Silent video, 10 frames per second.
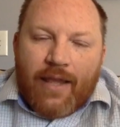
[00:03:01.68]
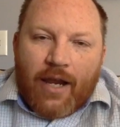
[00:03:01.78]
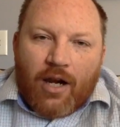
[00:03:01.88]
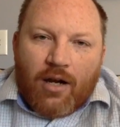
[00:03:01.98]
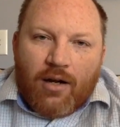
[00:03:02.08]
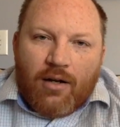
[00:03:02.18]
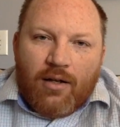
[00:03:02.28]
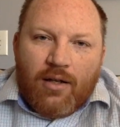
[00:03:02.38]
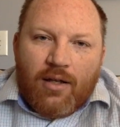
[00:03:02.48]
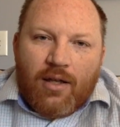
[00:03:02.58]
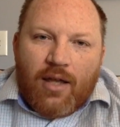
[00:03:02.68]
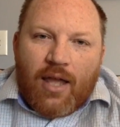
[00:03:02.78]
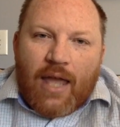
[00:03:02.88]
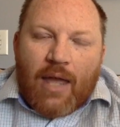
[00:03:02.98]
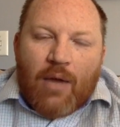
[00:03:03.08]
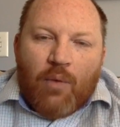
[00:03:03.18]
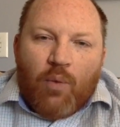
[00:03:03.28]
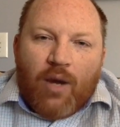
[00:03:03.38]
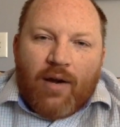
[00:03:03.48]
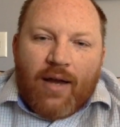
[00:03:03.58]
there,
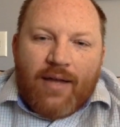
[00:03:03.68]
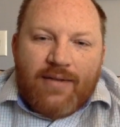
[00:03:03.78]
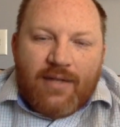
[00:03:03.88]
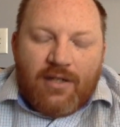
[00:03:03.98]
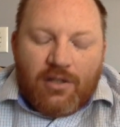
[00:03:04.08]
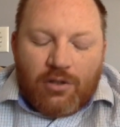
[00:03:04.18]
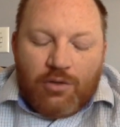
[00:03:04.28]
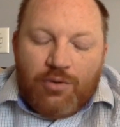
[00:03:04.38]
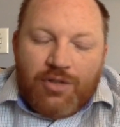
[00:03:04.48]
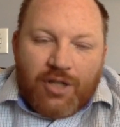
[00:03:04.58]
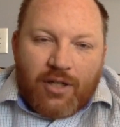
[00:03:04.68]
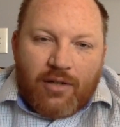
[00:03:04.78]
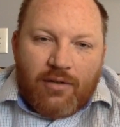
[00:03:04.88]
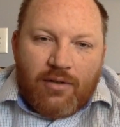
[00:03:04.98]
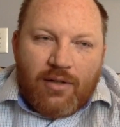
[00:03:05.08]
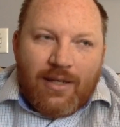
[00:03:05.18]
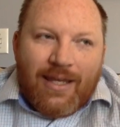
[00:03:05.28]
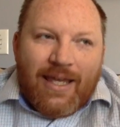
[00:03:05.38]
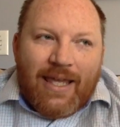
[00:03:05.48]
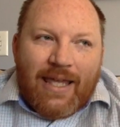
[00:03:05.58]
whereas a delusion
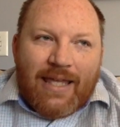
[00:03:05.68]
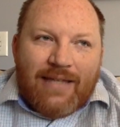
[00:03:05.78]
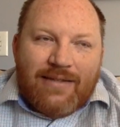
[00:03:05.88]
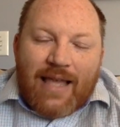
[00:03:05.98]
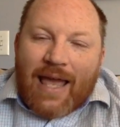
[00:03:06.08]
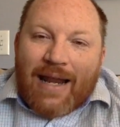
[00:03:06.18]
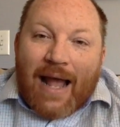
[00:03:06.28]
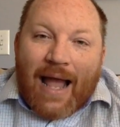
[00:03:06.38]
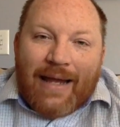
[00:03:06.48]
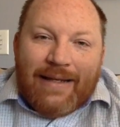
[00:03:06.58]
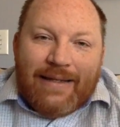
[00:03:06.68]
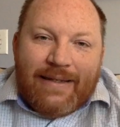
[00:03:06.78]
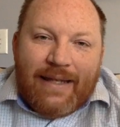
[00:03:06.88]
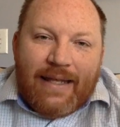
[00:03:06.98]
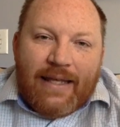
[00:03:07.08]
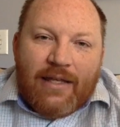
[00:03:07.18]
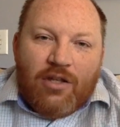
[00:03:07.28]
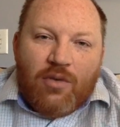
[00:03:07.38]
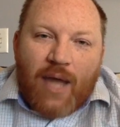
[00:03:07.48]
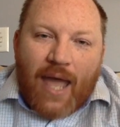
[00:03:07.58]
is an idea
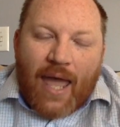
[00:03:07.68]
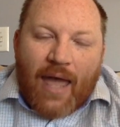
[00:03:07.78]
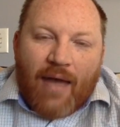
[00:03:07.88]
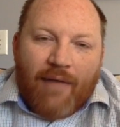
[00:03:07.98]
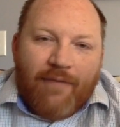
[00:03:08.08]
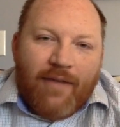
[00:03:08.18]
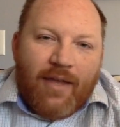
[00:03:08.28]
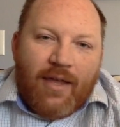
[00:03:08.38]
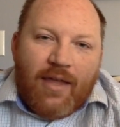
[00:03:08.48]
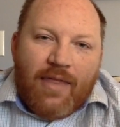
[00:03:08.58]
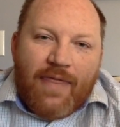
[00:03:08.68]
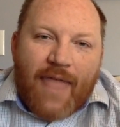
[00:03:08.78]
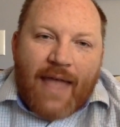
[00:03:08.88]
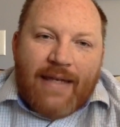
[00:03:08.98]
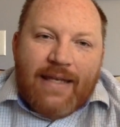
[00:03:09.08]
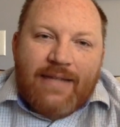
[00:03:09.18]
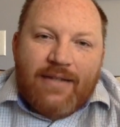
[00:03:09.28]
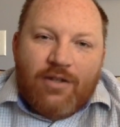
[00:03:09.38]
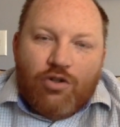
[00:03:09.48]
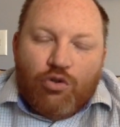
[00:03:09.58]
you have that
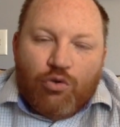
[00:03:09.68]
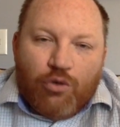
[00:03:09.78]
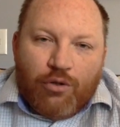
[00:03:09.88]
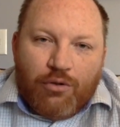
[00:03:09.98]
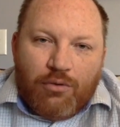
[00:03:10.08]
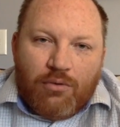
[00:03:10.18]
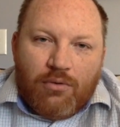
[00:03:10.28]
isn't true.